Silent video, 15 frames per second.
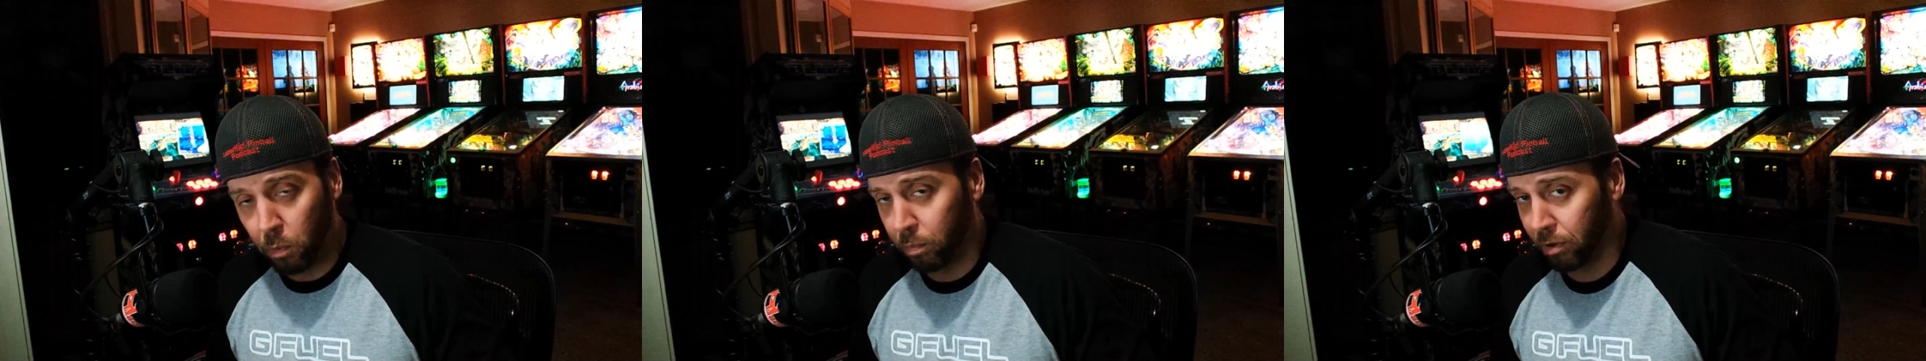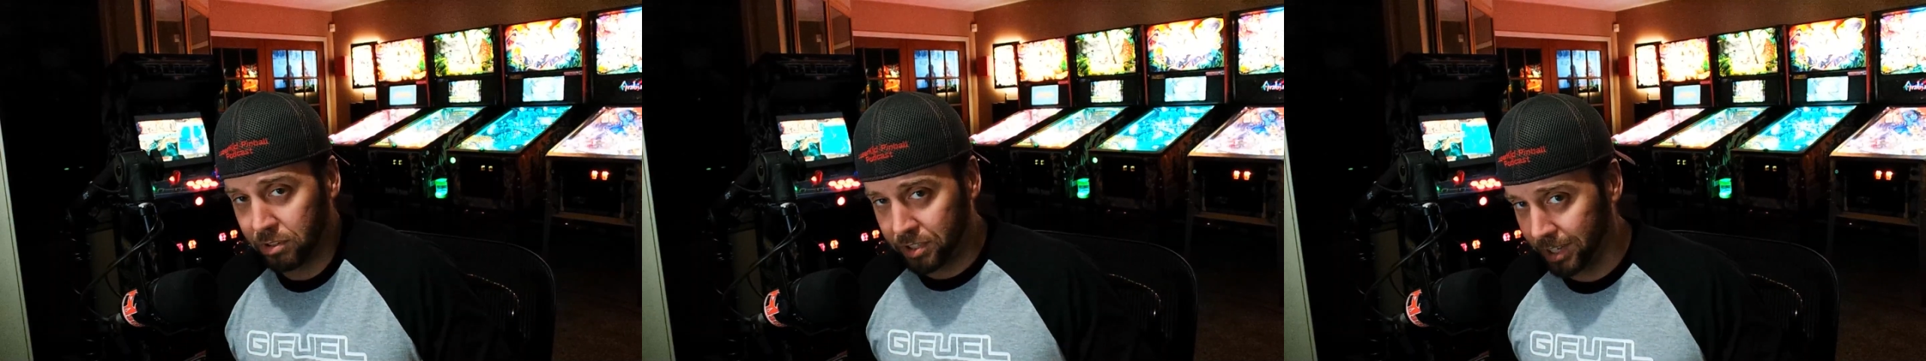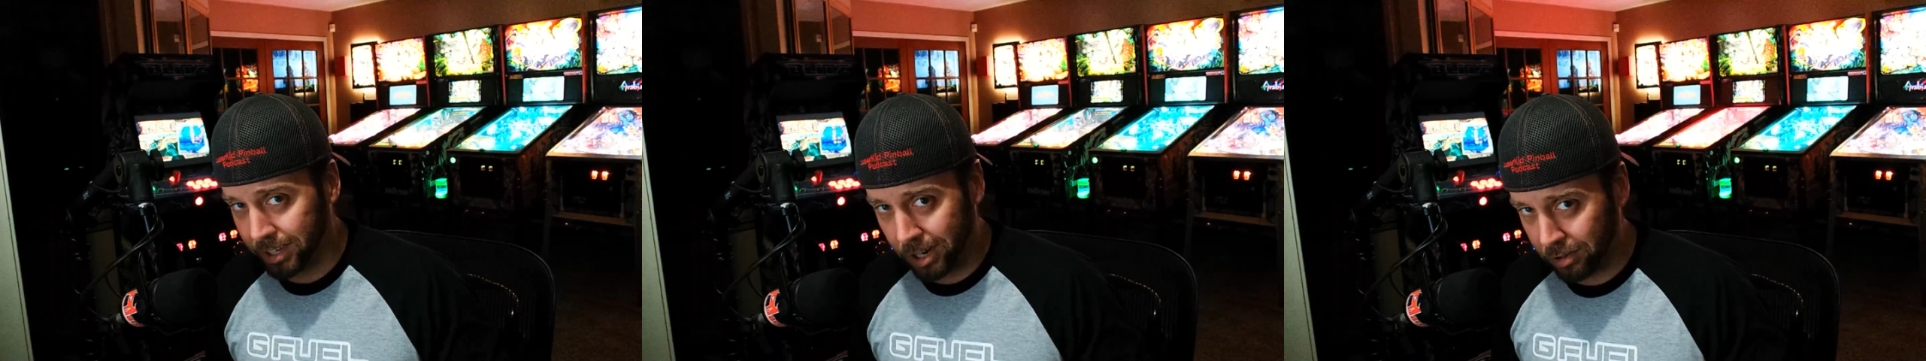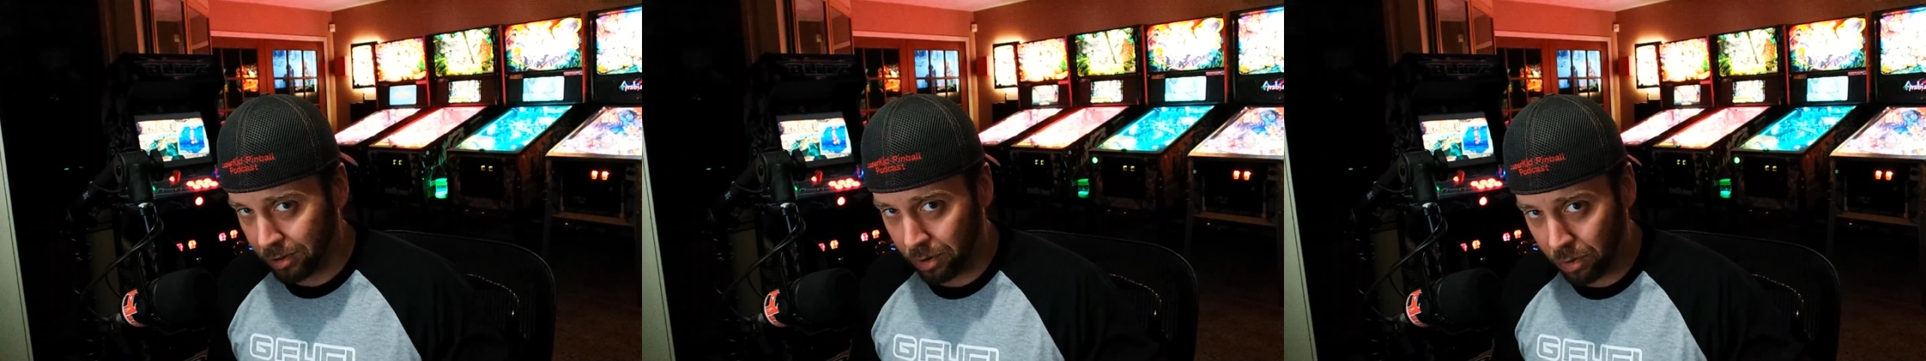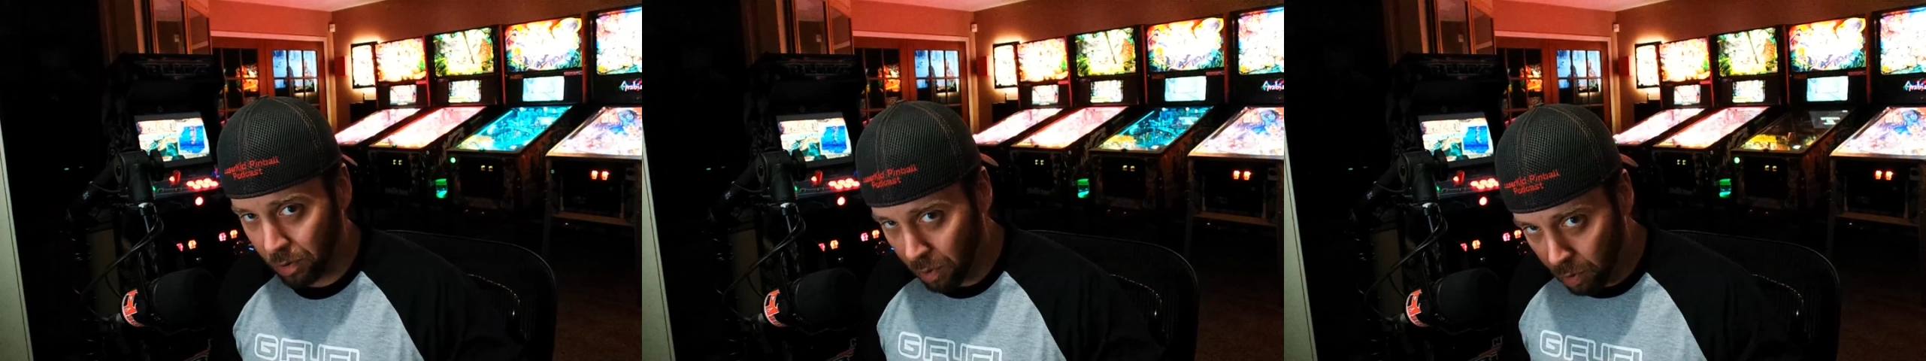
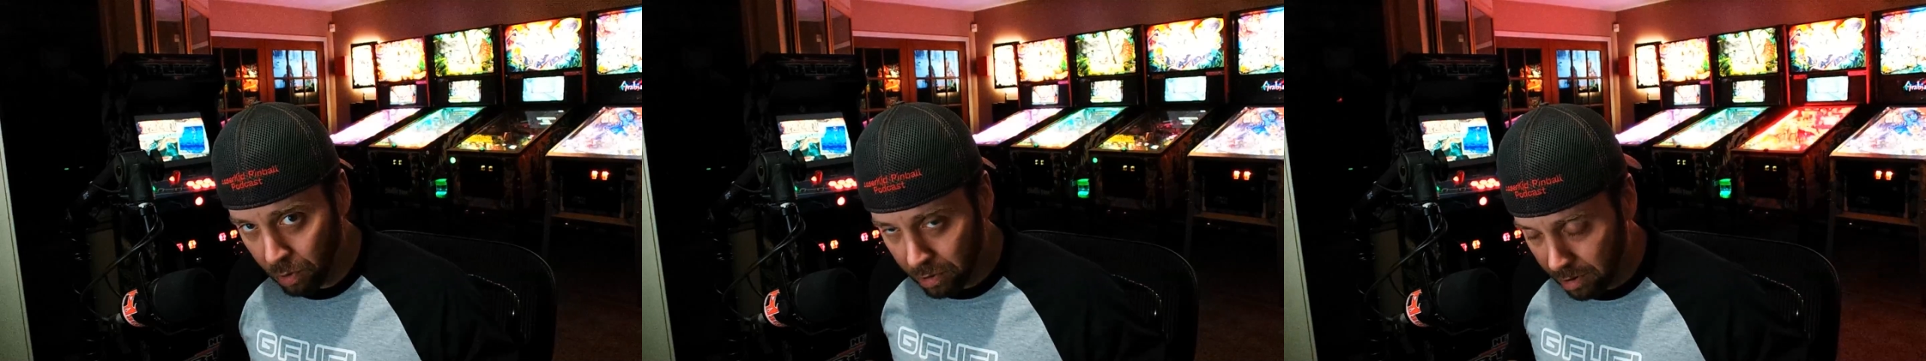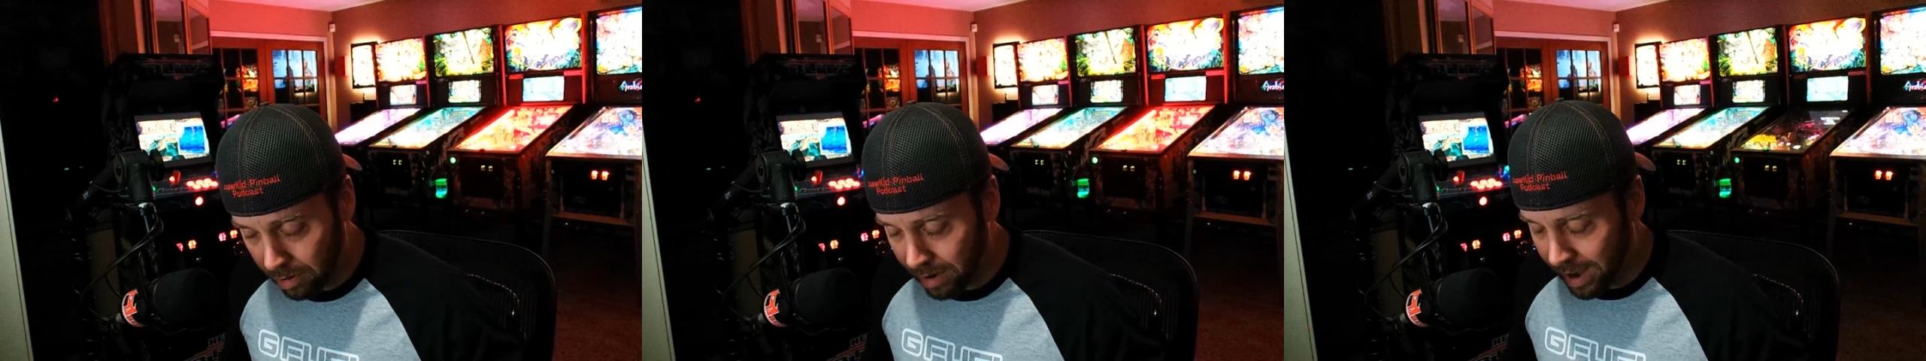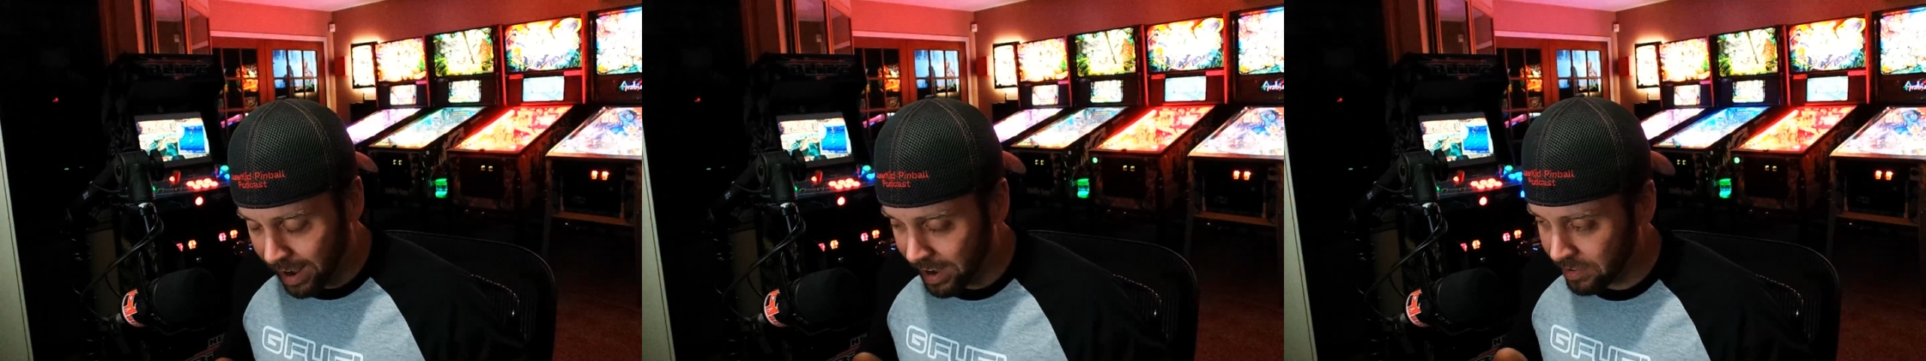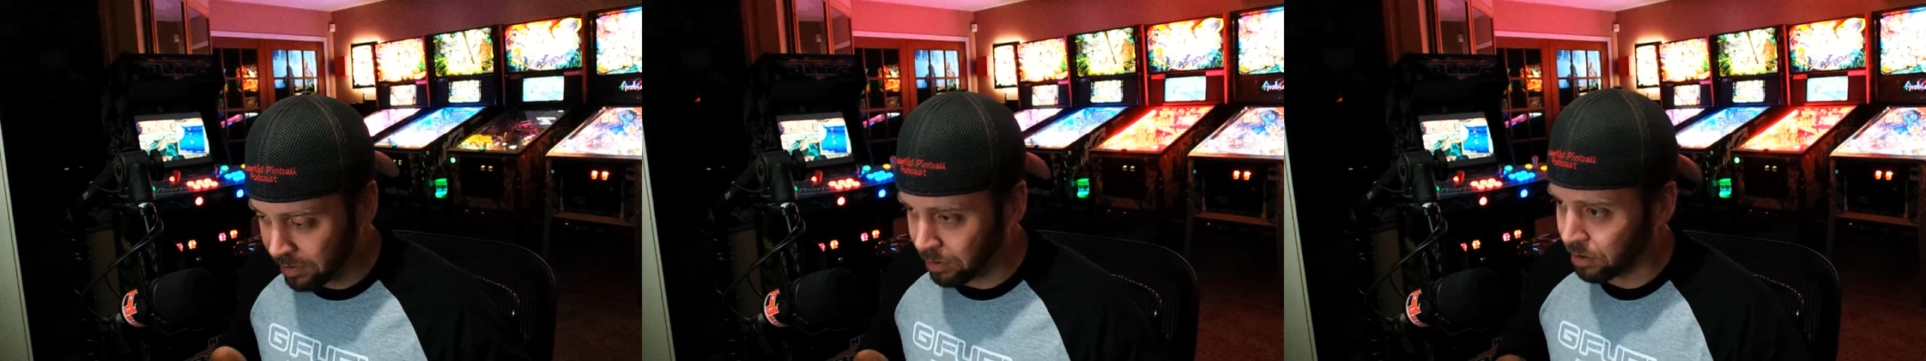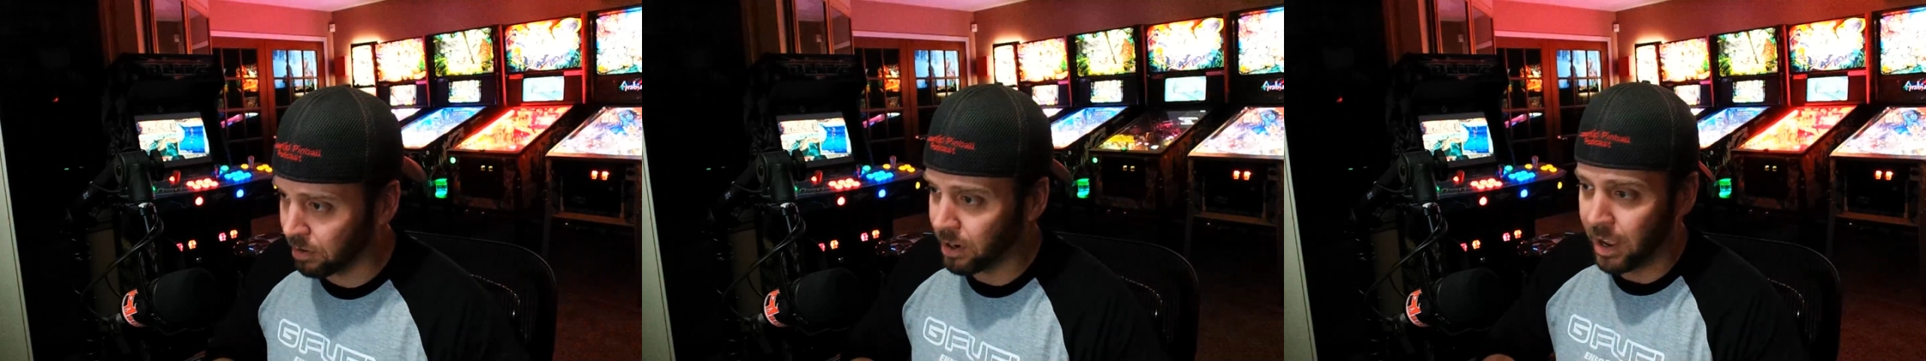particular order
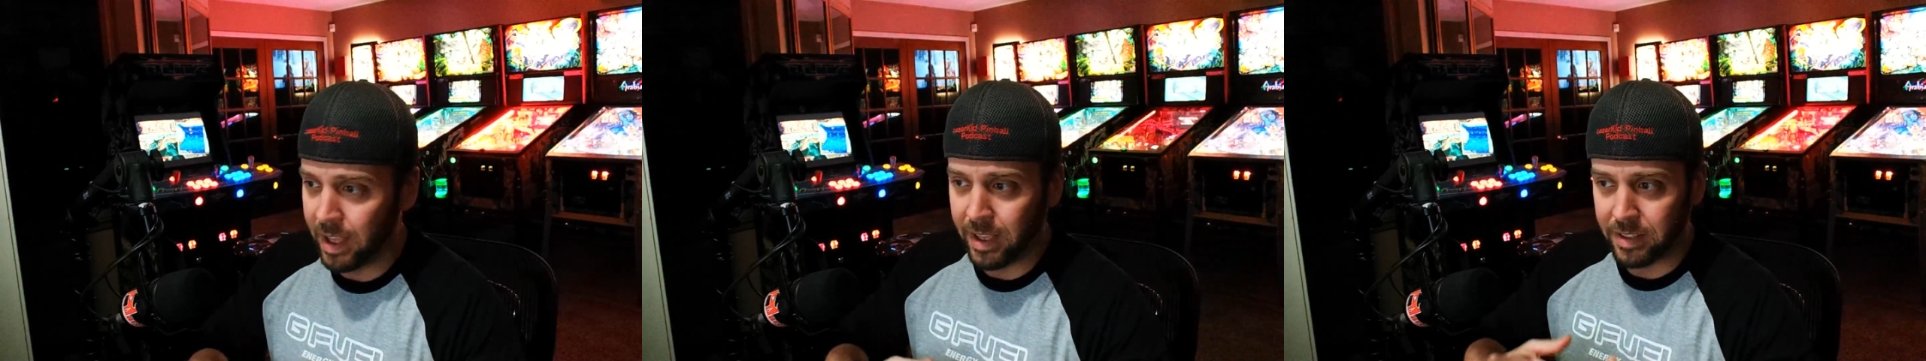either.